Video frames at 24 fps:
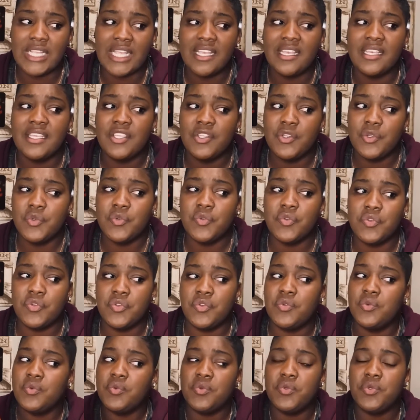
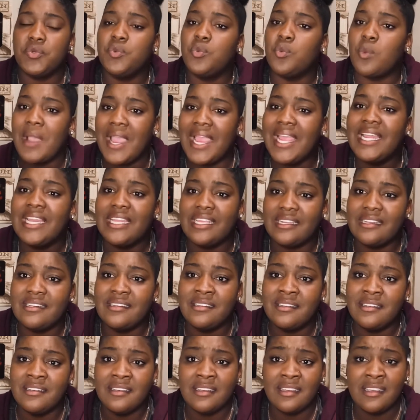you waited
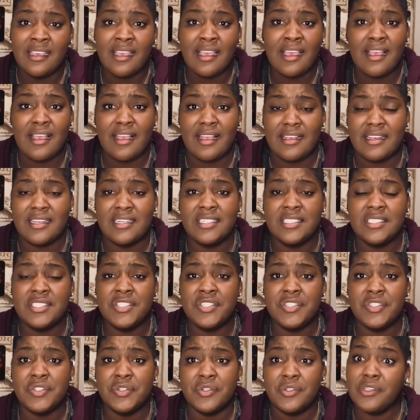
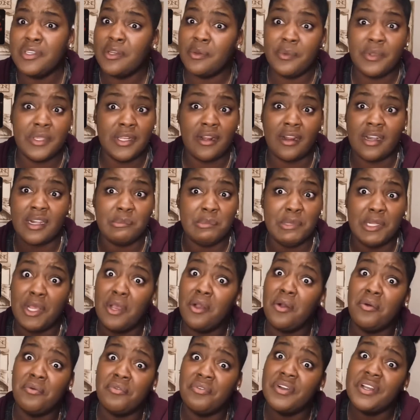until, you know, we had already been
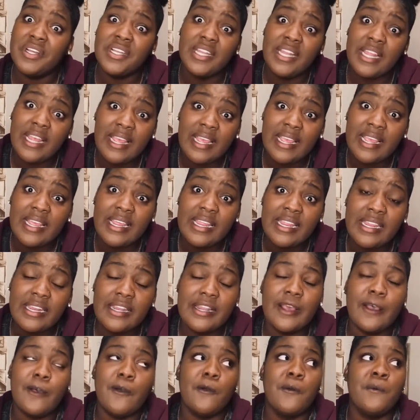home for a day, you
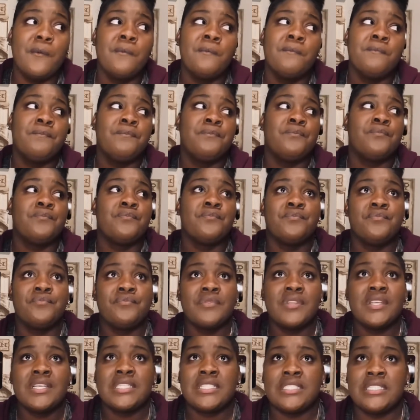know,
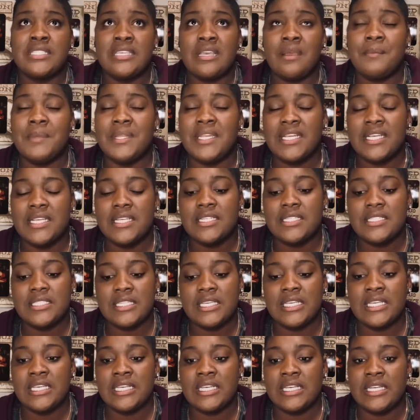to tell me this.
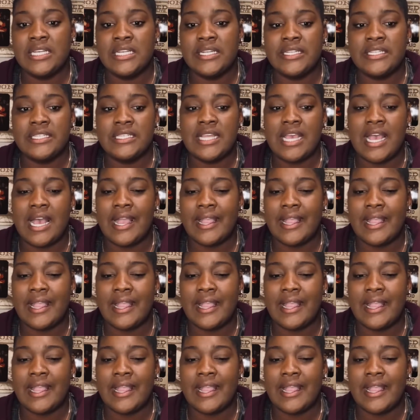And I